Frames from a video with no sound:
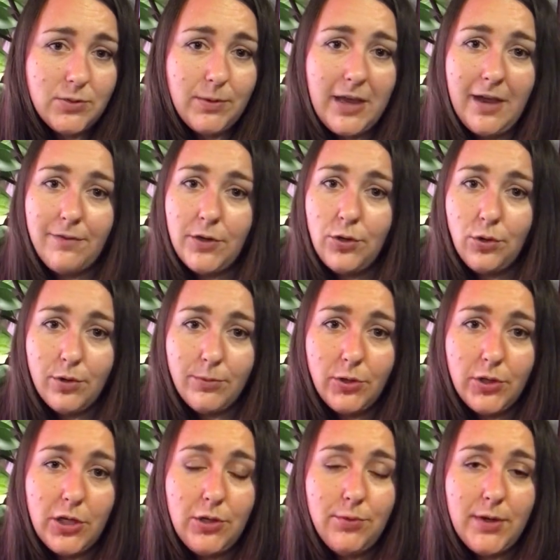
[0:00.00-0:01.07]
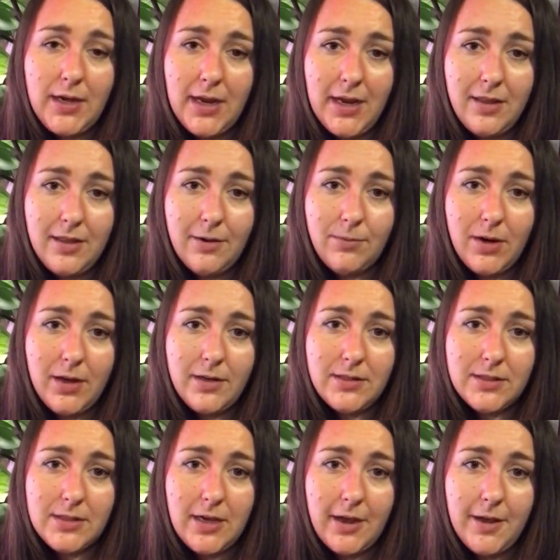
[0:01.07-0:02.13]
We have a normal Q&A that
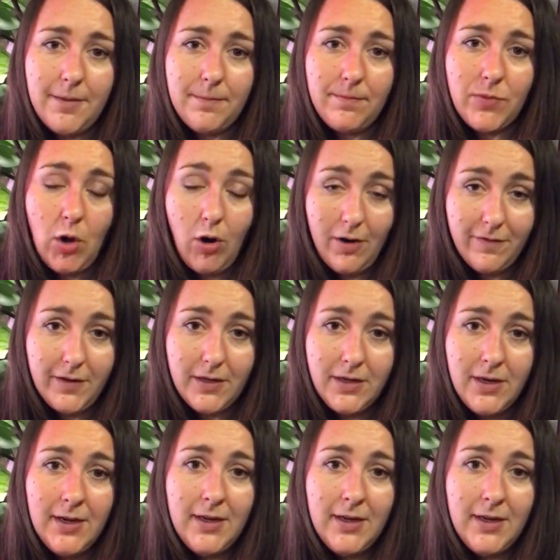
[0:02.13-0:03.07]
runs often.